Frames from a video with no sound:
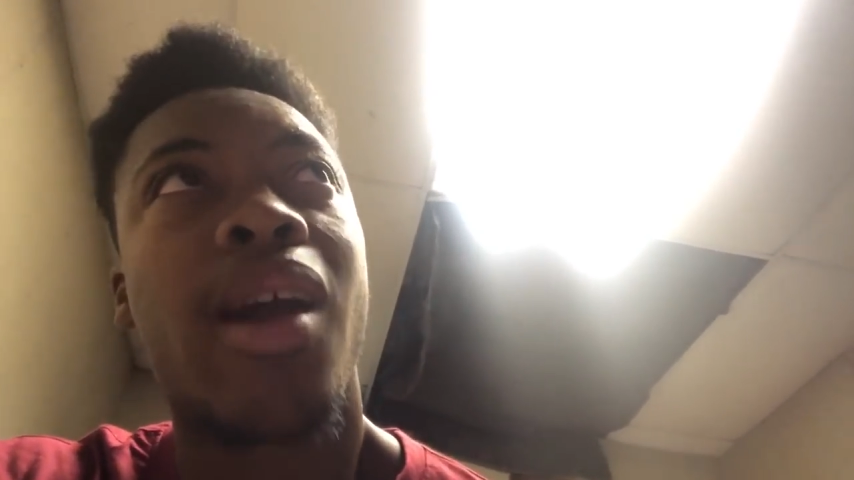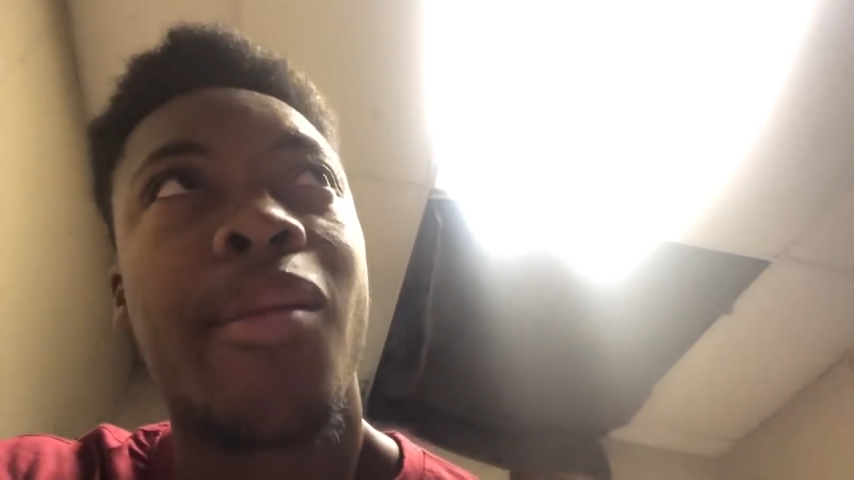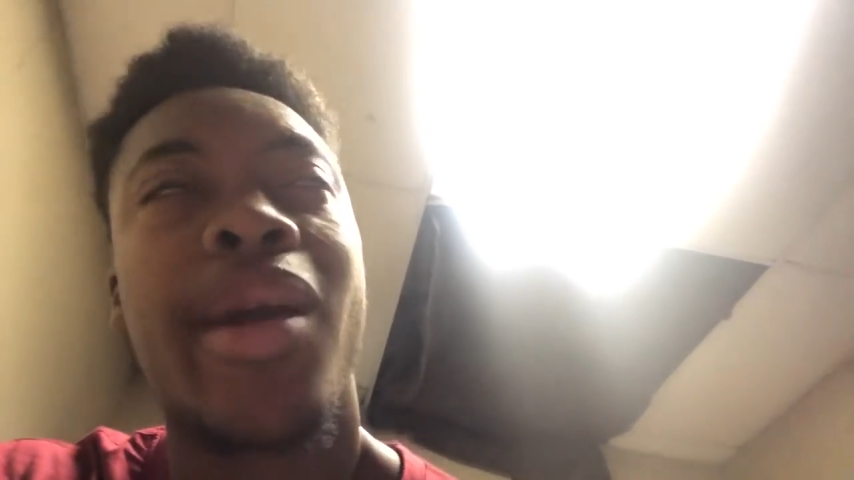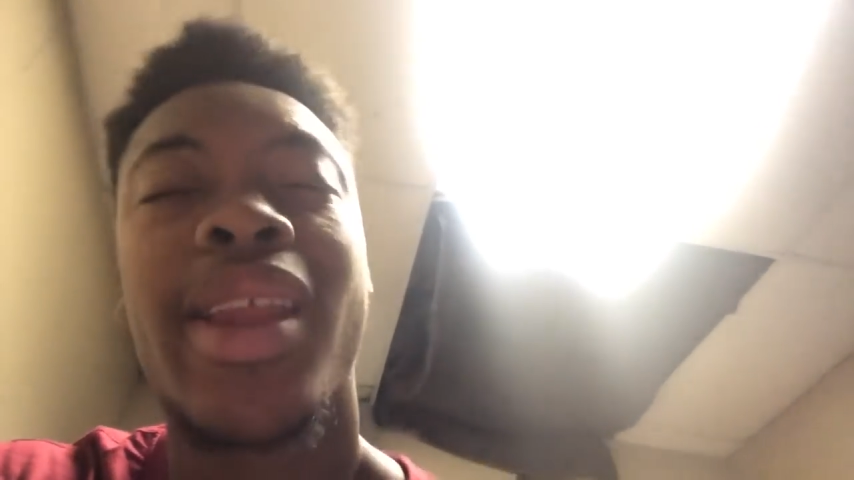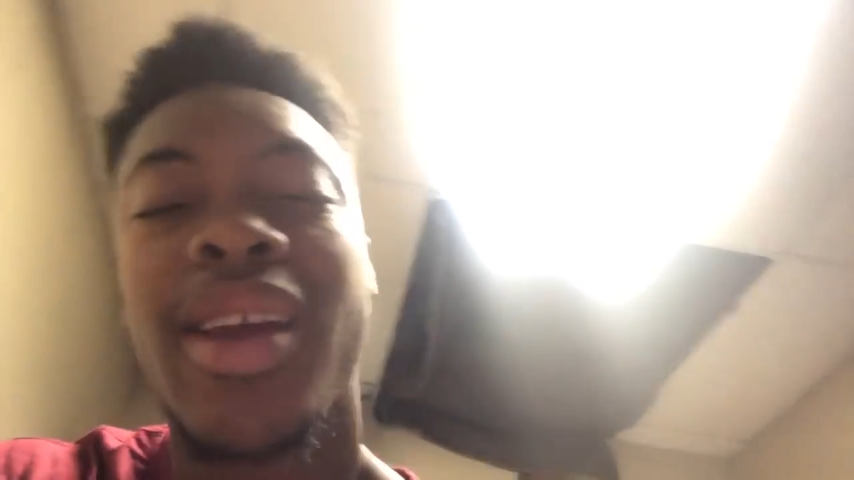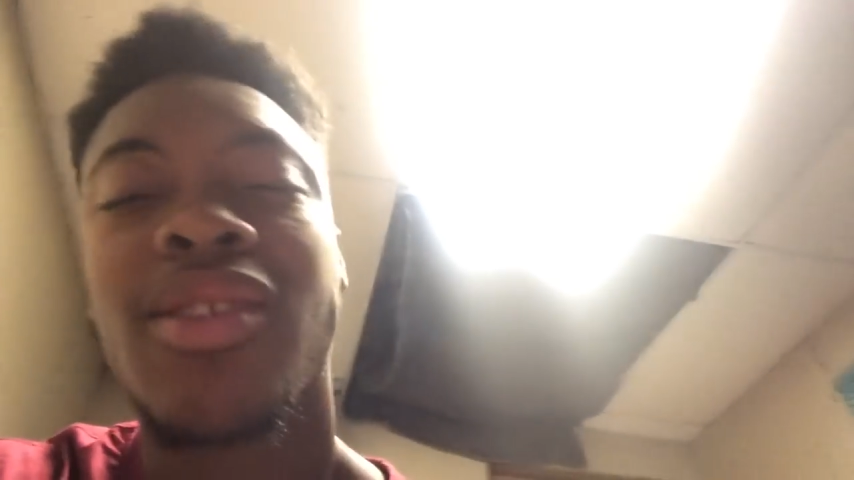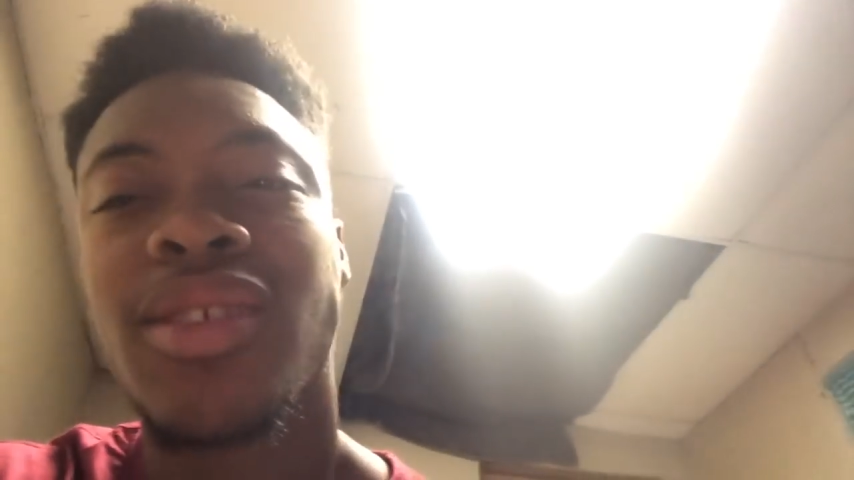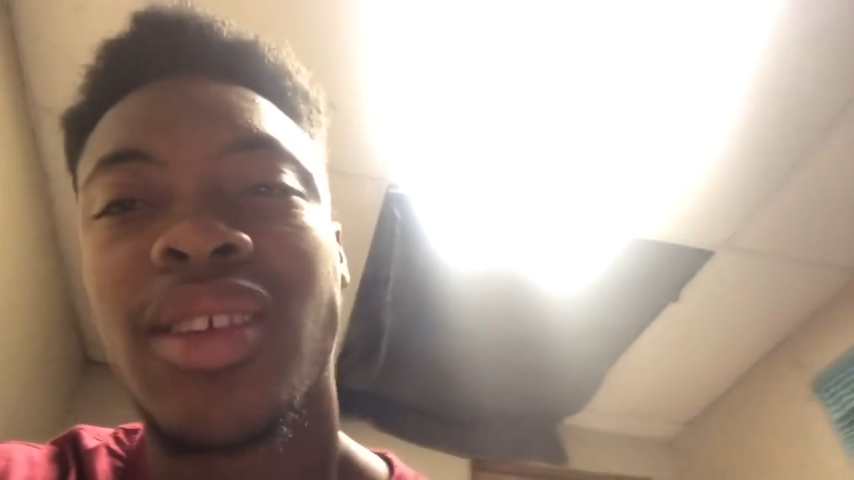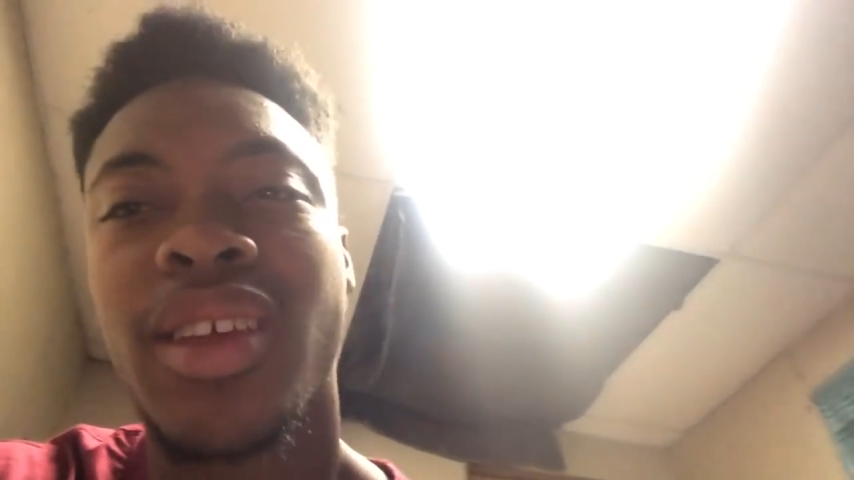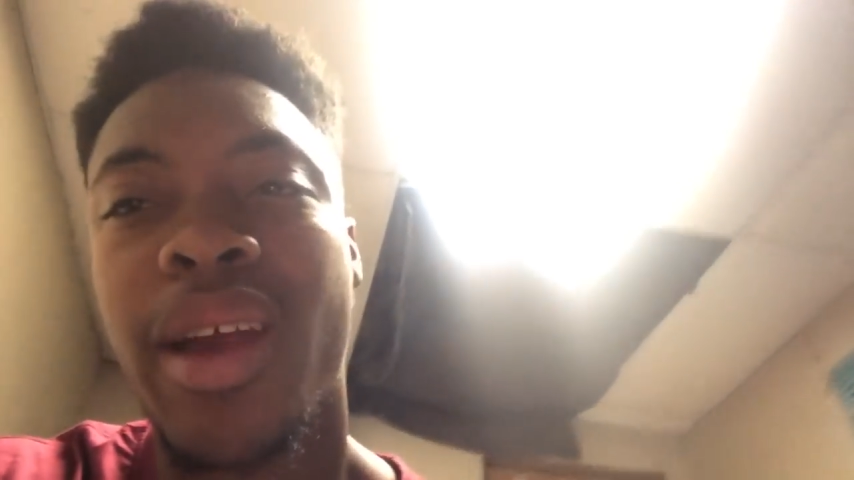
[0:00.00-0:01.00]
might
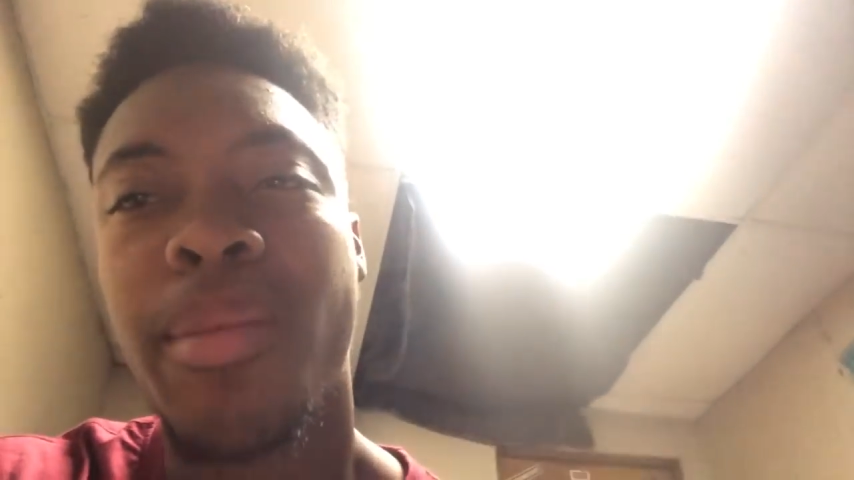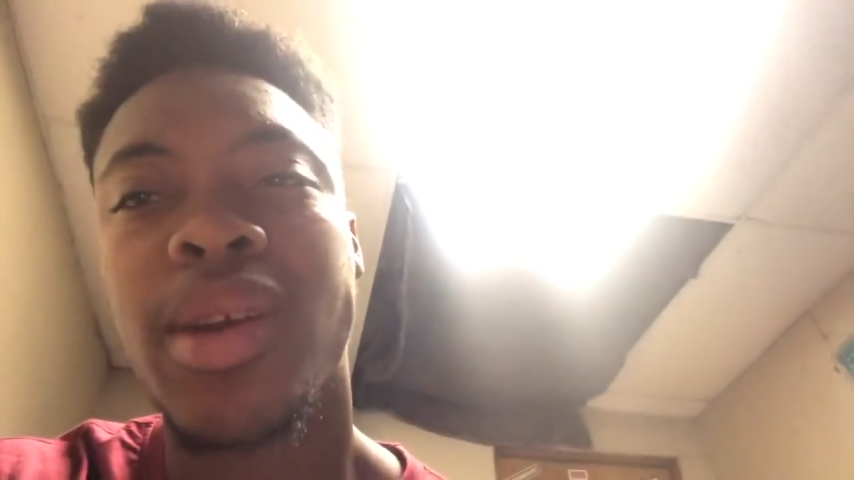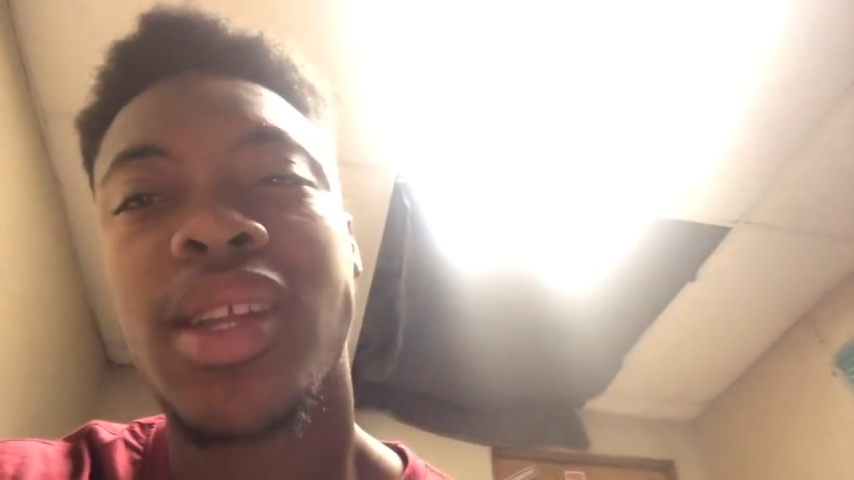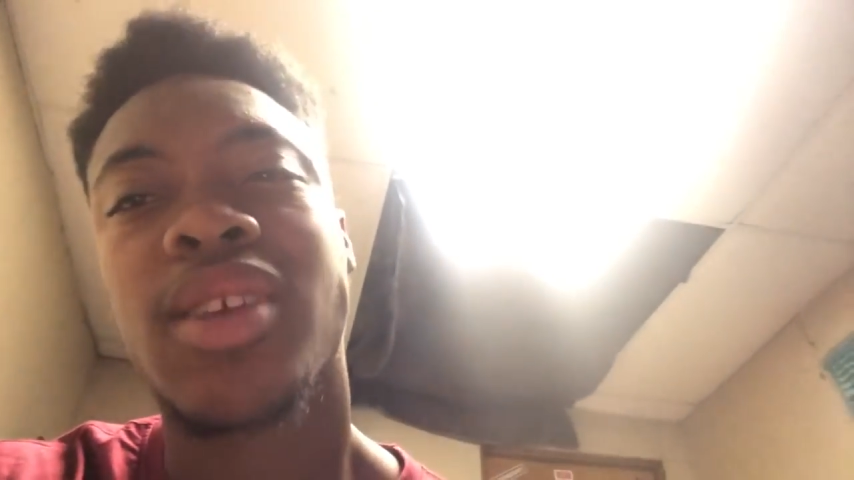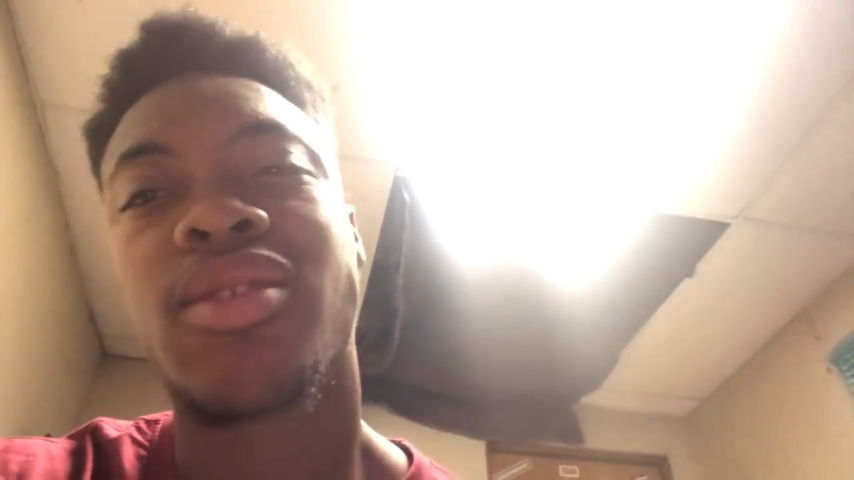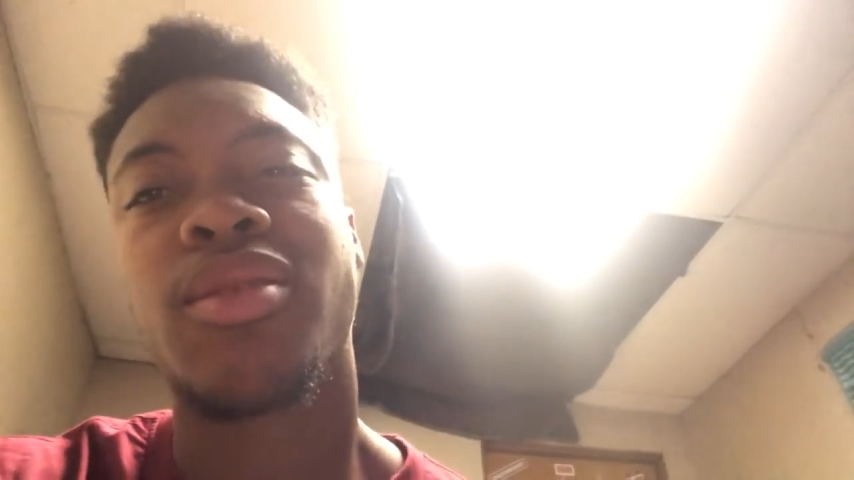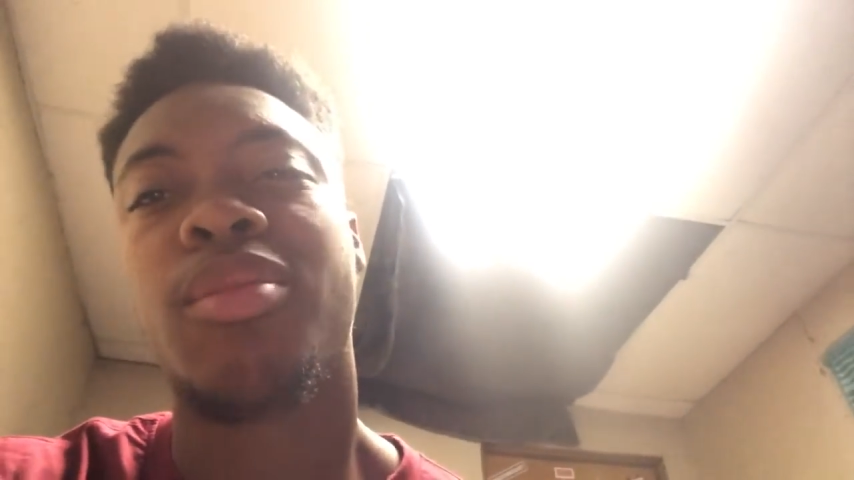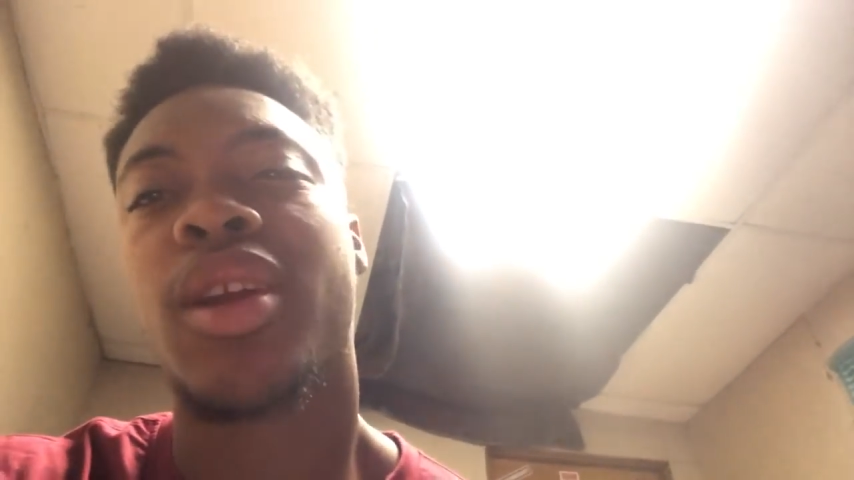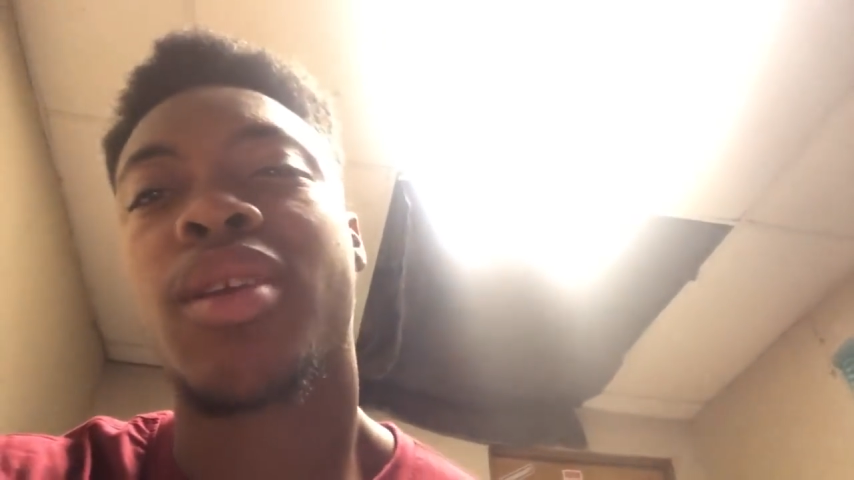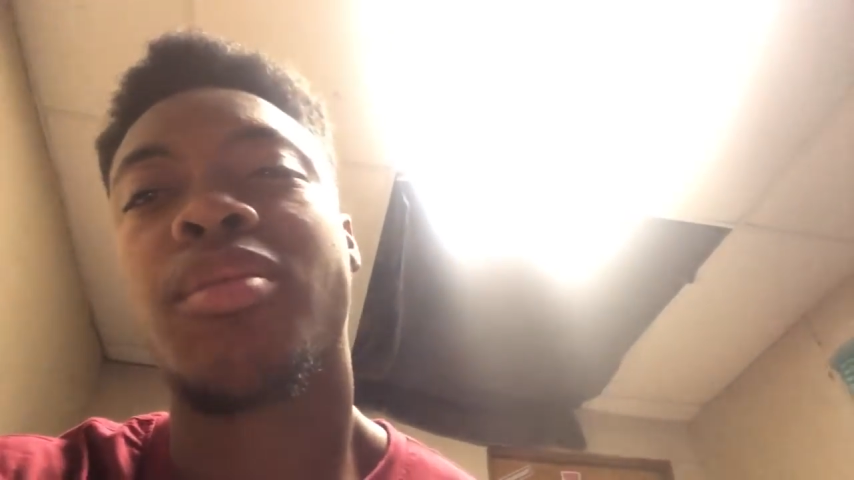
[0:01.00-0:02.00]
actually
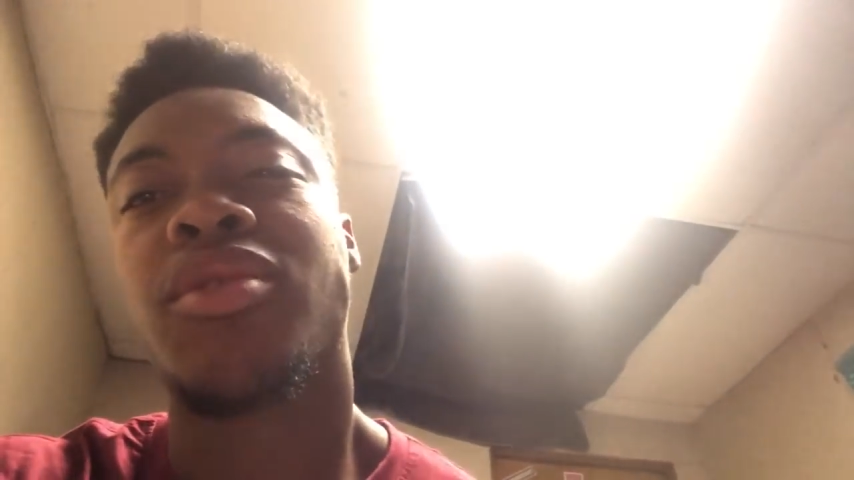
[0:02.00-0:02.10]
bring